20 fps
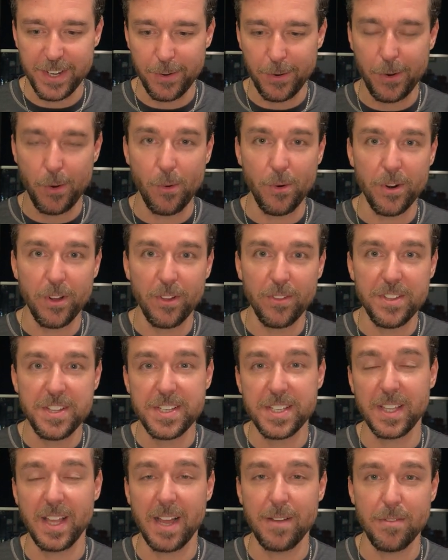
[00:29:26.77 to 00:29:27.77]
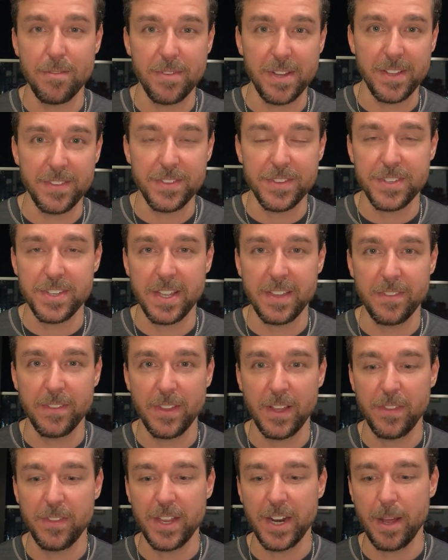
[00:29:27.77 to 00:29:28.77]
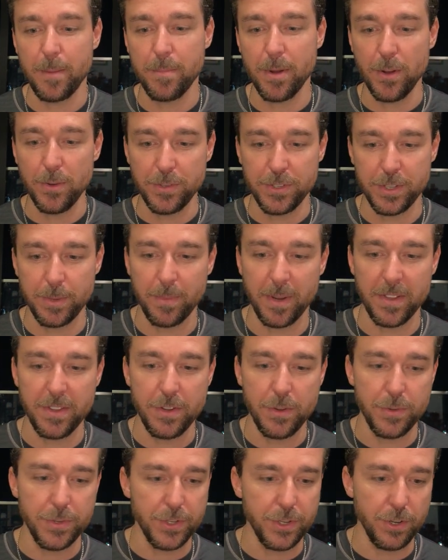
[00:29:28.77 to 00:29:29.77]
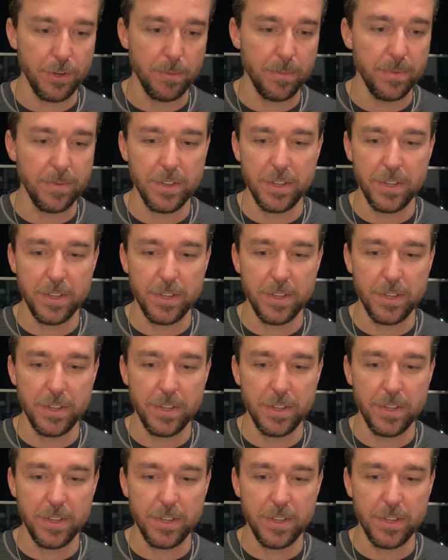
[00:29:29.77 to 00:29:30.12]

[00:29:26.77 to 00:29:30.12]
I record all these live events, and then I post them on YouTube,